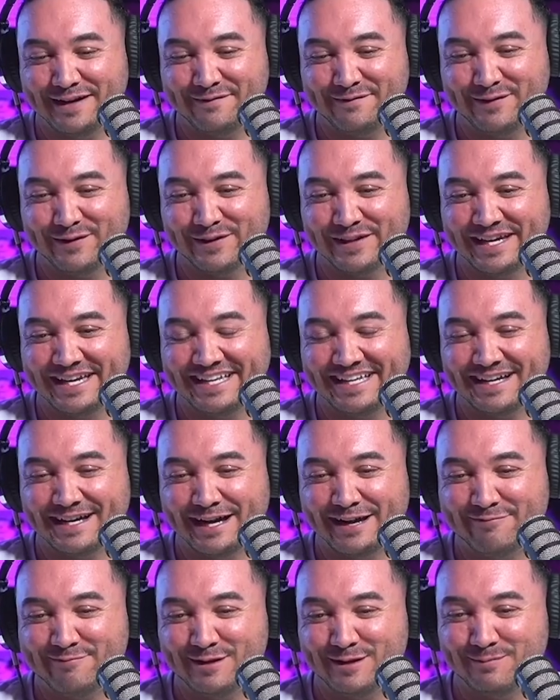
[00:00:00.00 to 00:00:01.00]
felt like
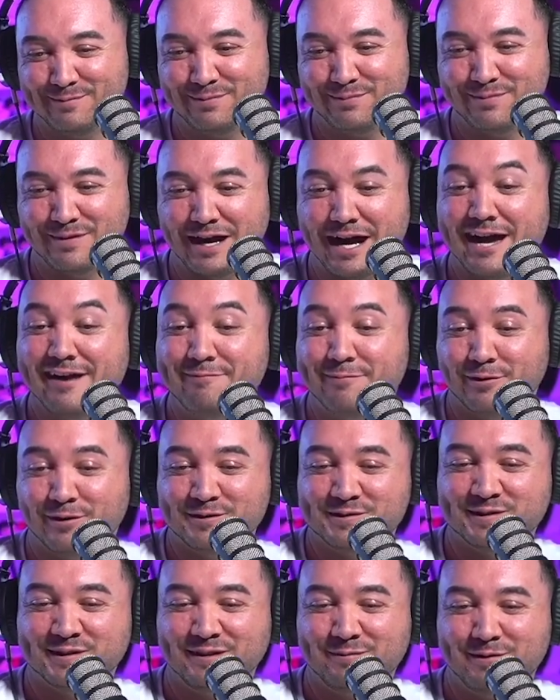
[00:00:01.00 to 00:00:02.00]
I've been I've
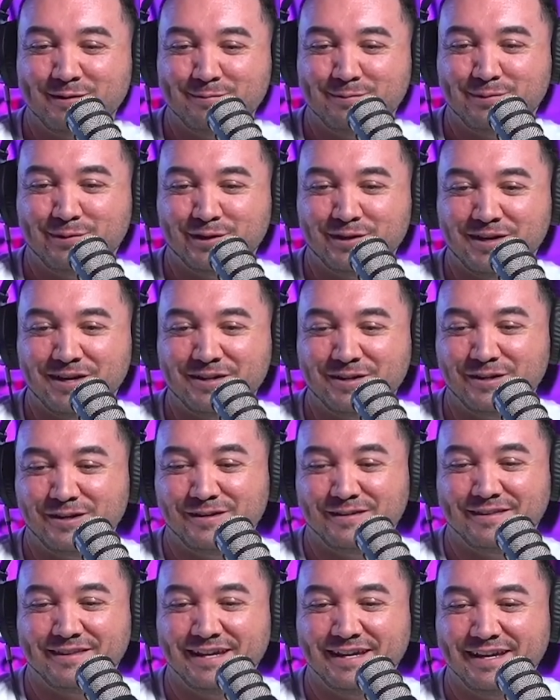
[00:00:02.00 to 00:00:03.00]
personally been put on
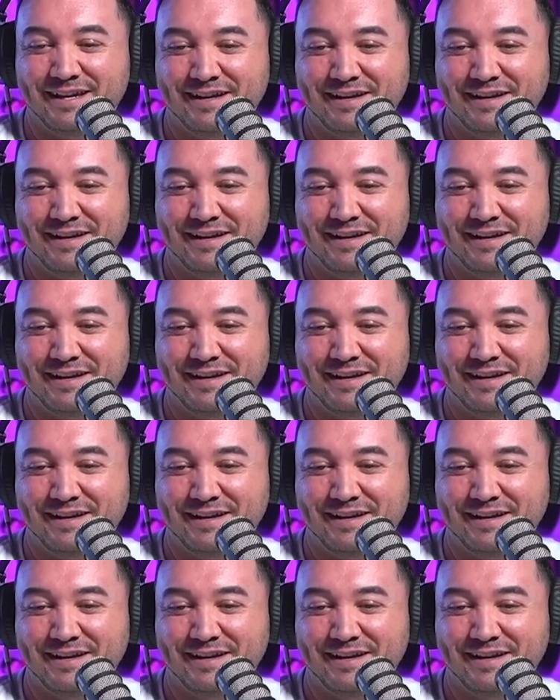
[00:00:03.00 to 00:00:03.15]
earth,